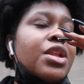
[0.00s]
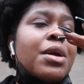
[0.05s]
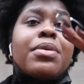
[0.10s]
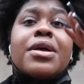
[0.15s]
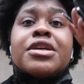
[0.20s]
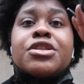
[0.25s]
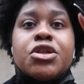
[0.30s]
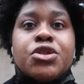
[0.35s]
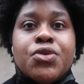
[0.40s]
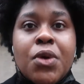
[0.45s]

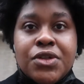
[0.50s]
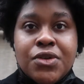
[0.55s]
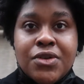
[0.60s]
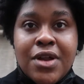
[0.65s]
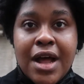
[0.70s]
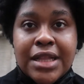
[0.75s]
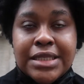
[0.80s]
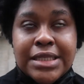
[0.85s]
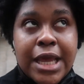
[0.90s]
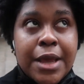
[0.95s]
Plus a twenty-two
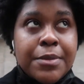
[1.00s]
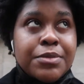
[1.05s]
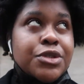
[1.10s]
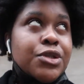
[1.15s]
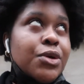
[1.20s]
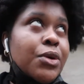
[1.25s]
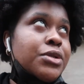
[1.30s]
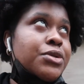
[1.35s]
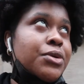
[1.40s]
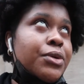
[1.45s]
dollar tip,
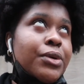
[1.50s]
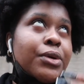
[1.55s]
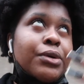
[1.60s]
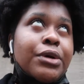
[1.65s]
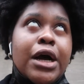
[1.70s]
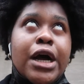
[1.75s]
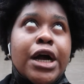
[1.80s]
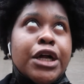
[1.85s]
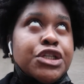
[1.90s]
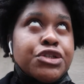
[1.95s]
so in total,
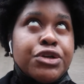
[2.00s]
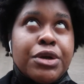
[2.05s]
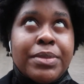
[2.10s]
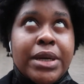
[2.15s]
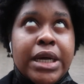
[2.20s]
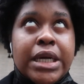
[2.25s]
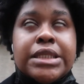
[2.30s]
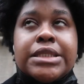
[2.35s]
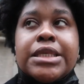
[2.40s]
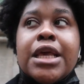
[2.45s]
one hundred
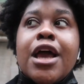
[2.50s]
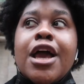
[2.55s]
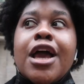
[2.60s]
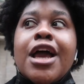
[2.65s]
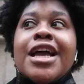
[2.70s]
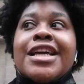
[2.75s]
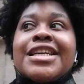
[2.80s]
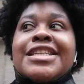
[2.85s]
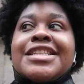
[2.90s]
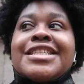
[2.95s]
bucks.
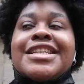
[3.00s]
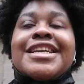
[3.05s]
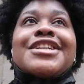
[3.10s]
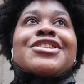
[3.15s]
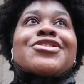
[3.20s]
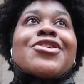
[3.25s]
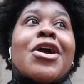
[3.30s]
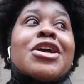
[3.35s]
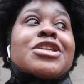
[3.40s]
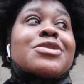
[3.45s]
She
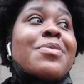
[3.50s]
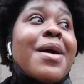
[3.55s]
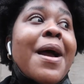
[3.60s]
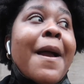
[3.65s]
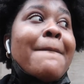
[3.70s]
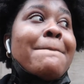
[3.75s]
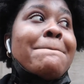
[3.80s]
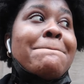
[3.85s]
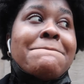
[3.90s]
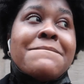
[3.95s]
charged my
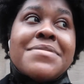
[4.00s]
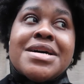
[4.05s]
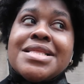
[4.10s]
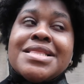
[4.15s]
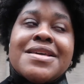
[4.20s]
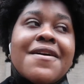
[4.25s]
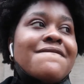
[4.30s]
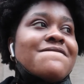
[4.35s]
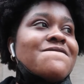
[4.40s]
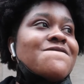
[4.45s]

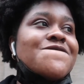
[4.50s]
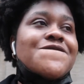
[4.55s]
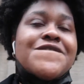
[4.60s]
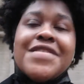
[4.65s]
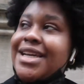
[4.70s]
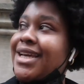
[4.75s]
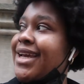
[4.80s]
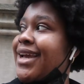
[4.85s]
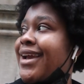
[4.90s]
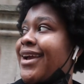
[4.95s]

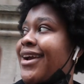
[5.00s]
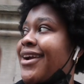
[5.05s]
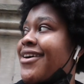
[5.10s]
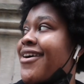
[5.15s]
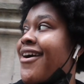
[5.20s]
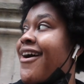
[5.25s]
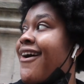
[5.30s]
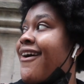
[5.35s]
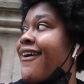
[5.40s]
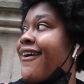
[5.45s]
motherfucking
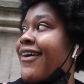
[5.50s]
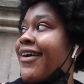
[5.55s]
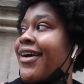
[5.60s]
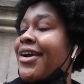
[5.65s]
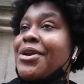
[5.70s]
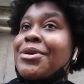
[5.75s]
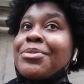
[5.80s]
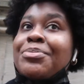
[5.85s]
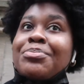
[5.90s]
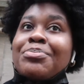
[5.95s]

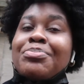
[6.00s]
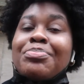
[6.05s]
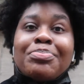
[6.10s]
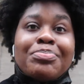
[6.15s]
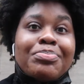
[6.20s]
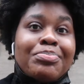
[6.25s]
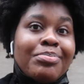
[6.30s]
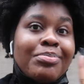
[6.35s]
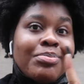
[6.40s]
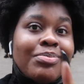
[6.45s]
card,
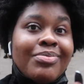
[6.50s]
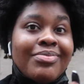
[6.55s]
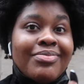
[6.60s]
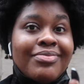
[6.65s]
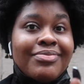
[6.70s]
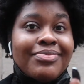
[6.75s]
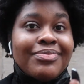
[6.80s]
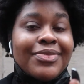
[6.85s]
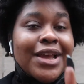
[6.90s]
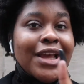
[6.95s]

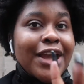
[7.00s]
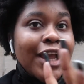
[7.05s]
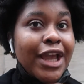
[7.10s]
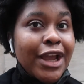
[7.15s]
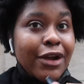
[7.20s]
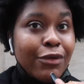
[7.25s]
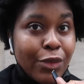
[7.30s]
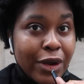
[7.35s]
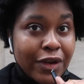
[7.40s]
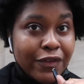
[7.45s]

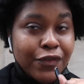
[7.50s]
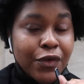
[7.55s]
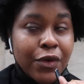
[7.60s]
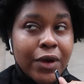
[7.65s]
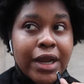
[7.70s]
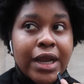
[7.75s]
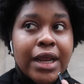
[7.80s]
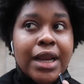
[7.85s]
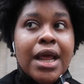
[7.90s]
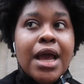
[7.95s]
wait
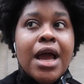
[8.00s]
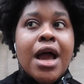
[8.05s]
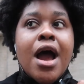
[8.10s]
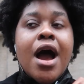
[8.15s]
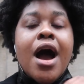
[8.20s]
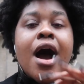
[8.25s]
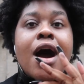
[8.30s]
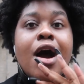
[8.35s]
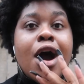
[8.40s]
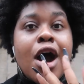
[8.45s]
for it,
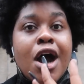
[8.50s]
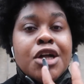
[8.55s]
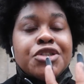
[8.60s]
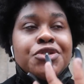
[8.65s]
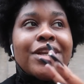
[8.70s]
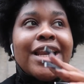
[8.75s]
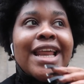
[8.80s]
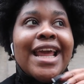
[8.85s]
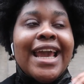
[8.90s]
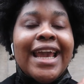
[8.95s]
one
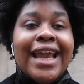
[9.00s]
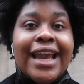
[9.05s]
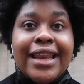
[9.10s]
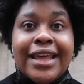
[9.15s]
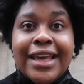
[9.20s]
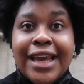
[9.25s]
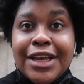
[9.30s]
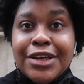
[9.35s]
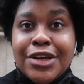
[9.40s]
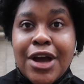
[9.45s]
hundred
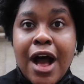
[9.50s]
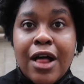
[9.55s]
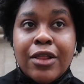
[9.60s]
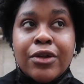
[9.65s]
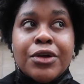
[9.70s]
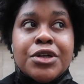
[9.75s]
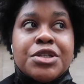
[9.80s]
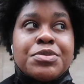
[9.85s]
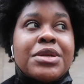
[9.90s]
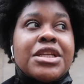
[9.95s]
eighty-eight
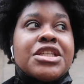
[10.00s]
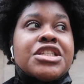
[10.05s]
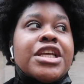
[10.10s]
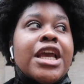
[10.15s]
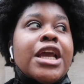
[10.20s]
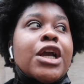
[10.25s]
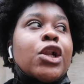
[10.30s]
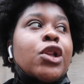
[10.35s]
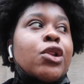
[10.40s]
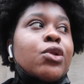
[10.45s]
dollars, meaning she
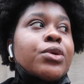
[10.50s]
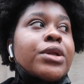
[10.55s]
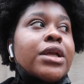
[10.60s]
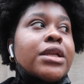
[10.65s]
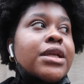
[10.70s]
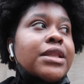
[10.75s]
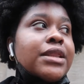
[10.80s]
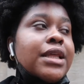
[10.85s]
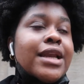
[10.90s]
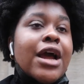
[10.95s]

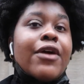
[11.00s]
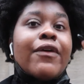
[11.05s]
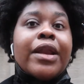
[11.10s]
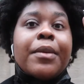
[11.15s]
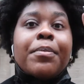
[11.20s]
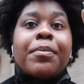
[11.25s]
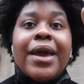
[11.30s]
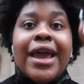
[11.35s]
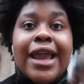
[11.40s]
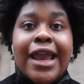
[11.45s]
included the thing I
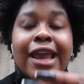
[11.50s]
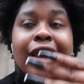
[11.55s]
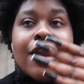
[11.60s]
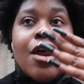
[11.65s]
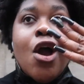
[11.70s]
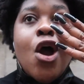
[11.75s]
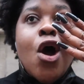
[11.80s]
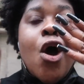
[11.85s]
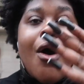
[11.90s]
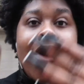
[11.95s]
already paid
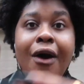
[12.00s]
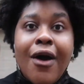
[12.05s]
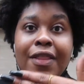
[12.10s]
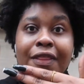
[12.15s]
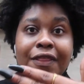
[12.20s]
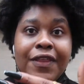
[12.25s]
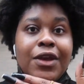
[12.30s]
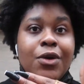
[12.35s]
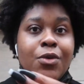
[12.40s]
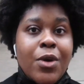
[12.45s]

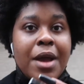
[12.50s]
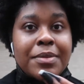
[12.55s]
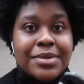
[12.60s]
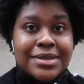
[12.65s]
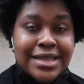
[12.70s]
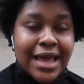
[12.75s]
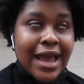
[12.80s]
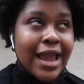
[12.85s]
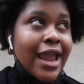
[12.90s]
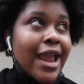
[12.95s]
on the
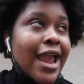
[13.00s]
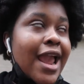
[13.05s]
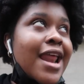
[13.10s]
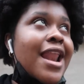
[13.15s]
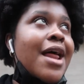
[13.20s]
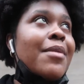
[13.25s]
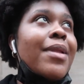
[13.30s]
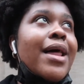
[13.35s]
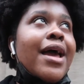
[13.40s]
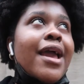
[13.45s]
website.
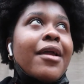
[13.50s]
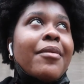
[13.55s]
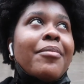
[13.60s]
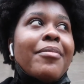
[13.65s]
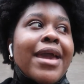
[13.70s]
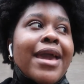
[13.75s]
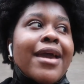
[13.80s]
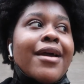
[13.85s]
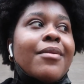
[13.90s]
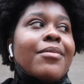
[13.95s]
And I'm like,
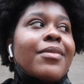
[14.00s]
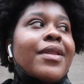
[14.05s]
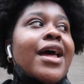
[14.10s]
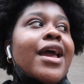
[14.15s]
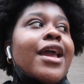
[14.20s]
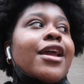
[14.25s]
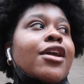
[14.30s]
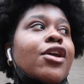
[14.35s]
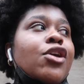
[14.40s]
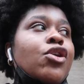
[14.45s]
ma'am,
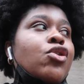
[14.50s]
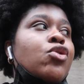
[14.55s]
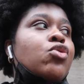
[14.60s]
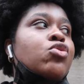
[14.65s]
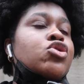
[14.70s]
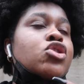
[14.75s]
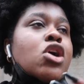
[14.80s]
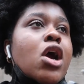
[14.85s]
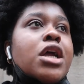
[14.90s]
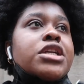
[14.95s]
like, you
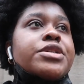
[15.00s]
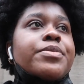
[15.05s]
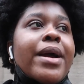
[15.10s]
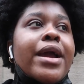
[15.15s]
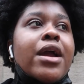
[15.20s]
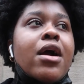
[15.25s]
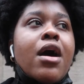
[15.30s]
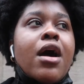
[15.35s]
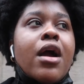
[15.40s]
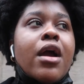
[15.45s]
charged
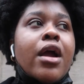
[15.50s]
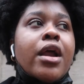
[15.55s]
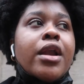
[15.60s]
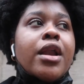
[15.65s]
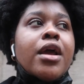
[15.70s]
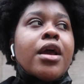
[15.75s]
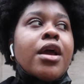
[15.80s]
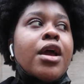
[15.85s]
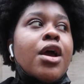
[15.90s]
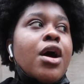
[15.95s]
my card
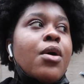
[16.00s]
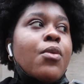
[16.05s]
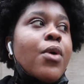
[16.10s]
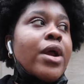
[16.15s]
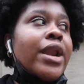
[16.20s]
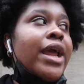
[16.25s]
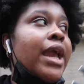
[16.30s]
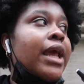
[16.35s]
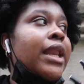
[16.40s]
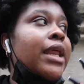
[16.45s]

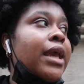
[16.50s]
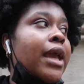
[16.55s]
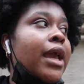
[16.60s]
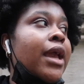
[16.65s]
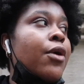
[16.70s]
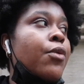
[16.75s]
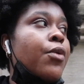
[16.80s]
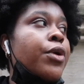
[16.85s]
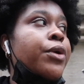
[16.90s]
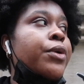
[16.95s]
one hundred
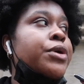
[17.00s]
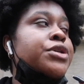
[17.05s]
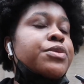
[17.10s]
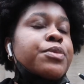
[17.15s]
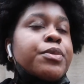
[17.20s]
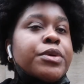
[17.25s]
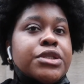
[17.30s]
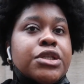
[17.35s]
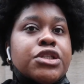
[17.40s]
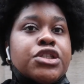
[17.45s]
eighty-eight dollars when you were
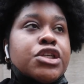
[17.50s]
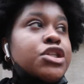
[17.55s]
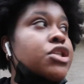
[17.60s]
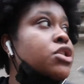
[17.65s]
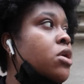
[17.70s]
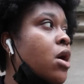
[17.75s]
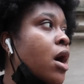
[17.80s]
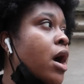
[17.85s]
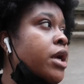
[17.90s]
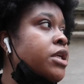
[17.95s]
supposed to
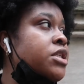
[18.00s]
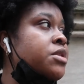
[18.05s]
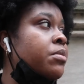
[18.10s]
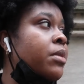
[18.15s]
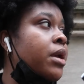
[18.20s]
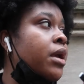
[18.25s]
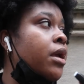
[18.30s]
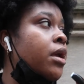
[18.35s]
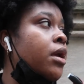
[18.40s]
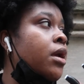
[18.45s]
just charge
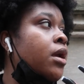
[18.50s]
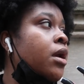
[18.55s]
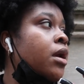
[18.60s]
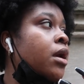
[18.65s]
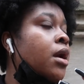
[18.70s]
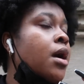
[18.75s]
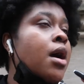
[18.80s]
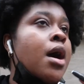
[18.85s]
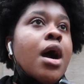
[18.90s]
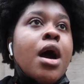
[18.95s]
me
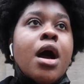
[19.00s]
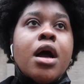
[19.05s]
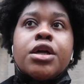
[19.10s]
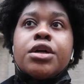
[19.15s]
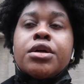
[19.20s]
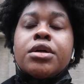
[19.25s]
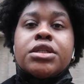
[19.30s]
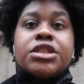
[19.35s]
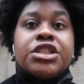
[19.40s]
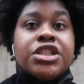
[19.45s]

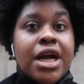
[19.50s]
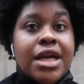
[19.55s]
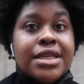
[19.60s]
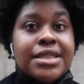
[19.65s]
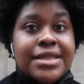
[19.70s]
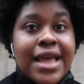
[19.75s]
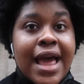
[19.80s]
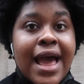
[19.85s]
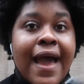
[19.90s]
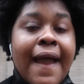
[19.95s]

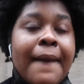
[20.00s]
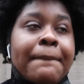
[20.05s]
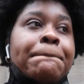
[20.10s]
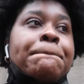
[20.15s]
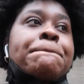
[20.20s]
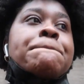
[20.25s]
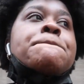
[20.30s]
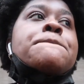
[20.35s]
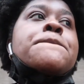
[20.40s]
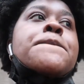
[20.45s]
just that.
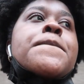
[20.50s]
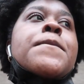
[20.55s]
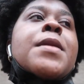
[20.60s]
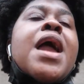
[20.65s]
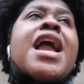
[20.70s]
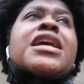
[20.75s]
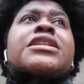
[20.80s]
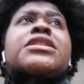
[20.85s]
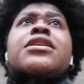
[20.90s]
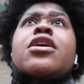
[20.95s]

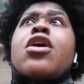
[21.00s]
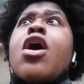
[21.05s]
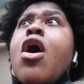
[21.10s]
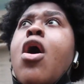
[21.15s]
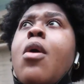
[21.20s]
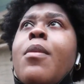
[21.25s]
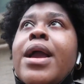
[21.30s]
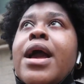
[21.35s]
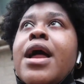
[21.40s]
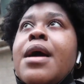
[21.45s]
And she's like,
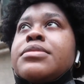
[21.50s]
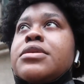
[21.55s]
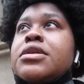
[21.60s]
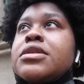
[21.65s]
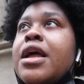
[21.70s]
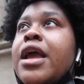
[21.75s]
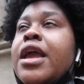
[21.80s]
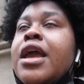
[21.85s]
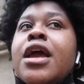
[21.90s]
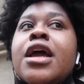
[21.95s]
oh my god, I'm so
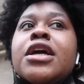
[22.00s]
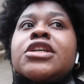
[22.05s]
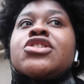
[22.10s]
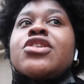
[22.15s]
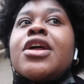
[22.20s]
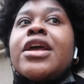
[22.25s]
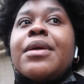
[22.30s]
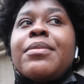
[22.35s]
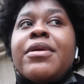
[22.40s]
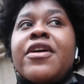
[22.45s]
sorry. She's
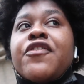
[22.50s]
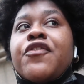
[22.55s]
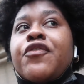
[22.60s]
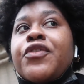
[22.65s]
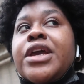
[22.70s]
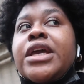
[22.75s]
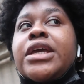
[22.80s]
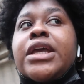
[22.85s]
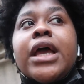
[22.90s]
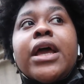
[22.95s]
trying to give me a
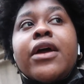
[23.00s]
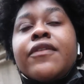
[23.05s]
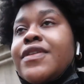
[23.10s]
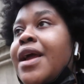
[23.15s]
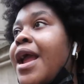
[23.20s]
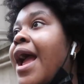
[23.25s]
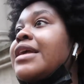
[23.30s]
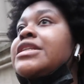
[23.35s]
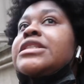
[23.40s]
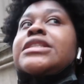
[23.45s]
free gift.
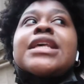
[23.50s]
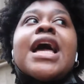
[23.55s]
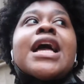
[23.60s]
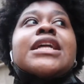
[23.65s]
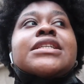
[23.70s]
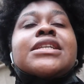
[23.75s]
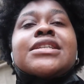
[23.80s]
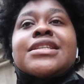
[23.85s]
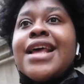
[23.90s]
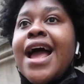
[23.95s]
Like, I just, I
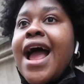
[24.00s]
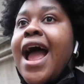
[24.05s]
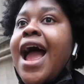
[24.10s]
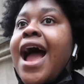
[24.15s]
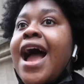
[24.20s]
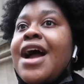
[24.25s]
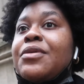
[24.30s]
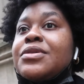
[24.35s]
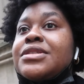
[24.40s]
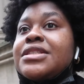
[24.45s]
just,
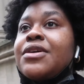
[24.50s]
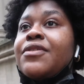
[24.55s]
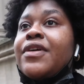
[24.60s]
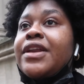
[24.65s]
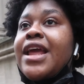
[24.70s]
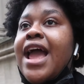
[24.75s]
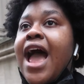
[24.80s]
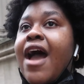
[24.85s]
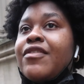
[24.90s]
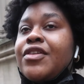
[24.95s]
I, I was
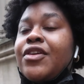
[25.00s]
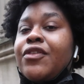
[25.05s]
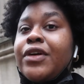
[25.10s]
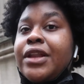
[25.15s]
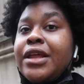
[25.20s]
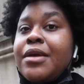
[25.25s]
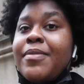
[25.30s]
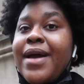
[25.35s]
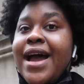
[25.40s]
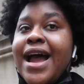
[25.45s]
already having a
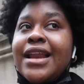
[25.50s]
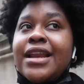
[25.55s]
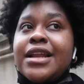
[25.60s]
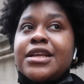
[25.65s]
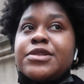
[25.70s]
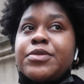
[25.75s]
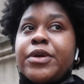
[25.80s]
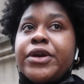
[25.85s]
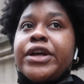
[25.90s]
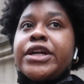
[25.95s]
really bad
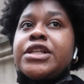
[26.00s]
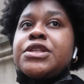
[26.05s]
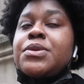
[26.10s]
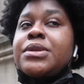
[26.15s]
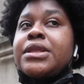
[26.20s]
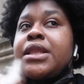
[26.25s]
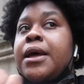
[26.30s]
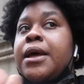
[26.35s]
experience with